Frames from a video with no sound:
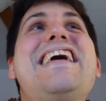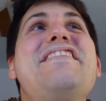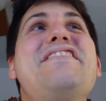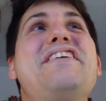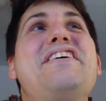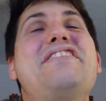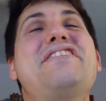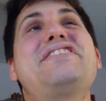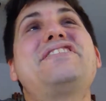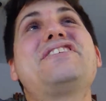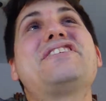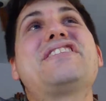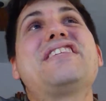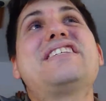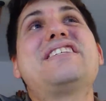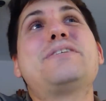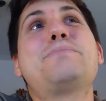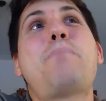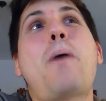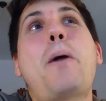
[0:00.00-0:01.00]
this
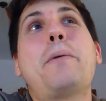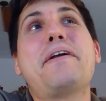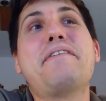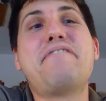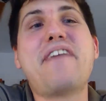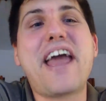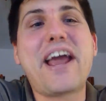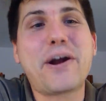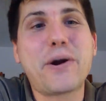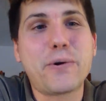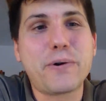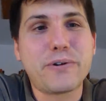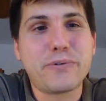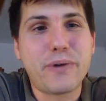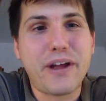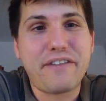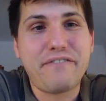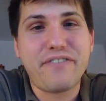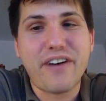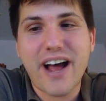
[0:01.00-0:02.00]
is probably vaguer
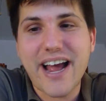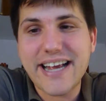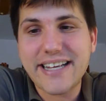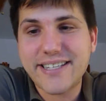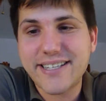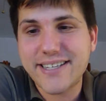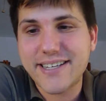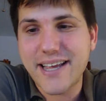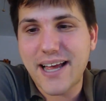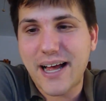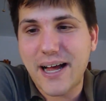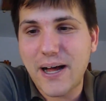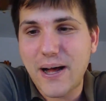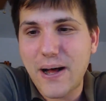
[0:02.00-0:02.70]
advice.